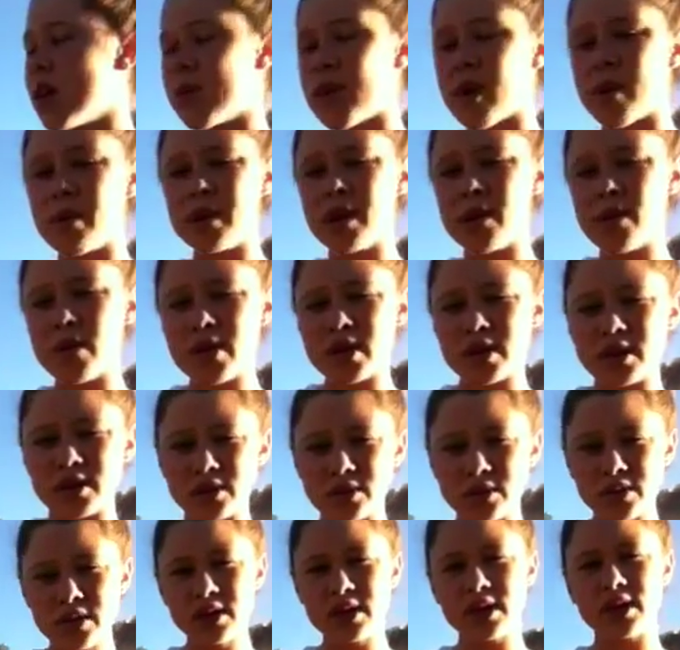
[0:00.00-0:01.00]
probably don't want
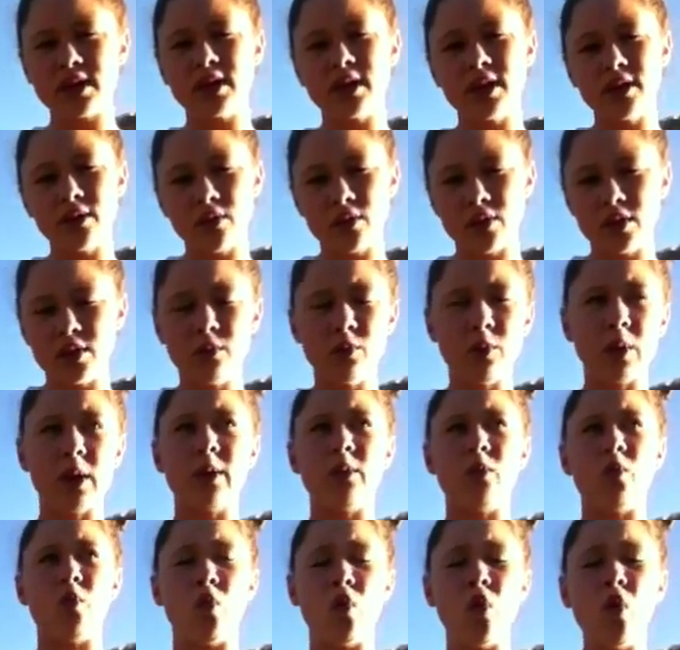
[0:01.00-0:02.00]
to do it, or you want
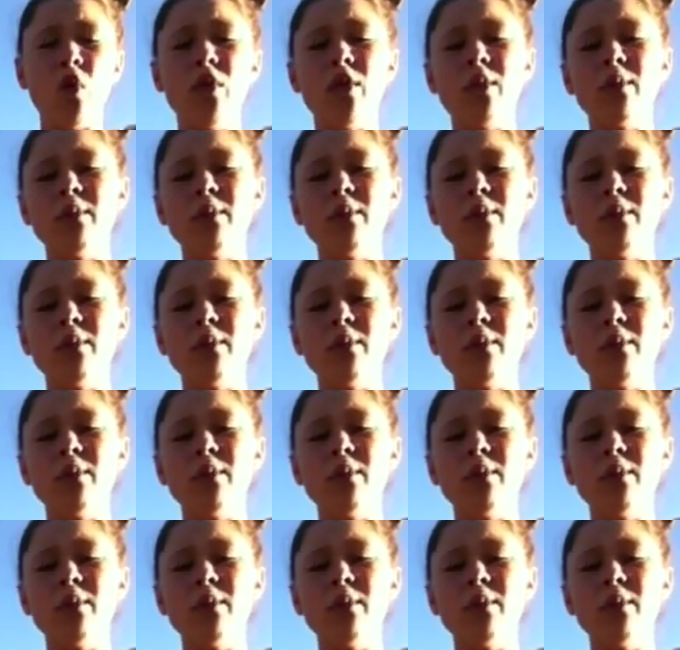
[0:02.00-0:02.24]
to warn